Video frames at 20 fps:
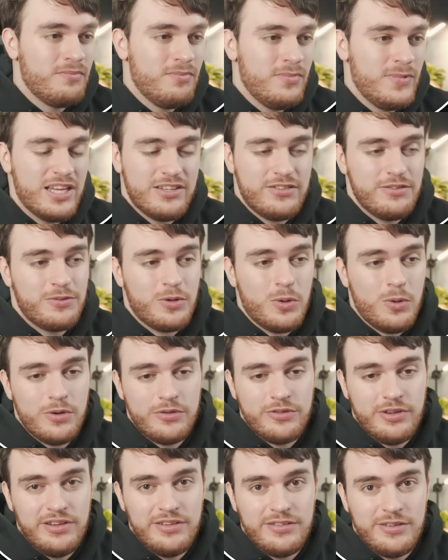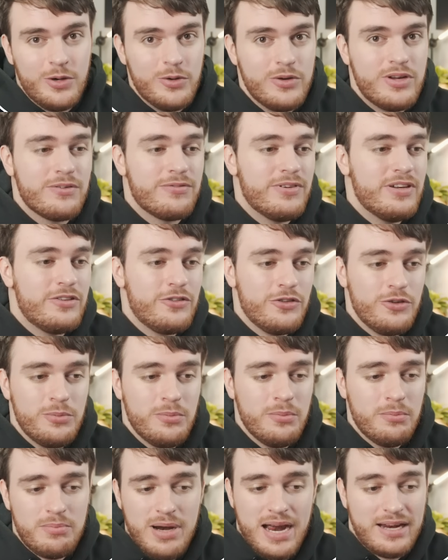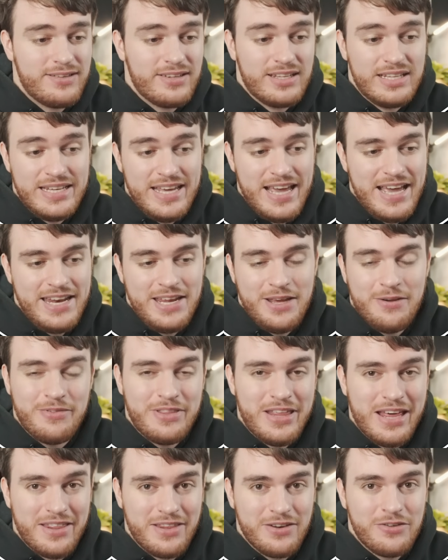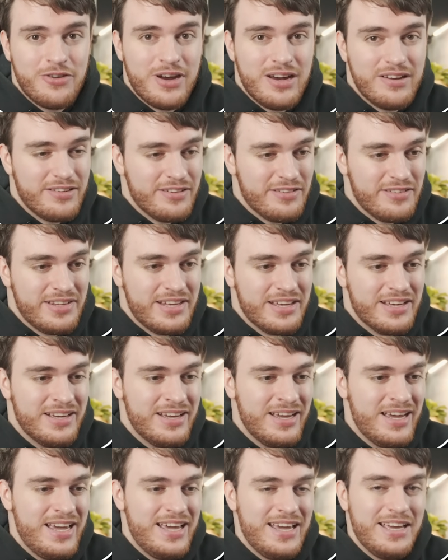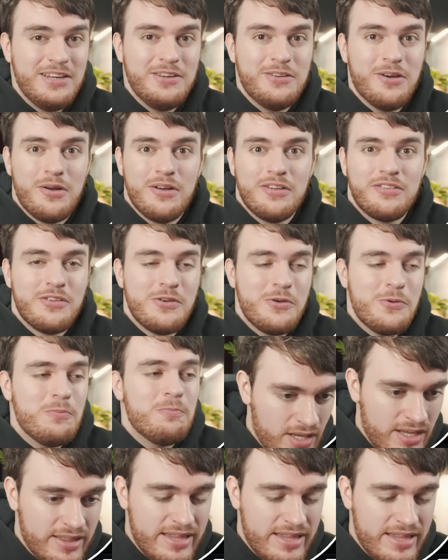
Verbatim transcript: This, of course, is no different to practically any of the other the treasures here in Dota 2.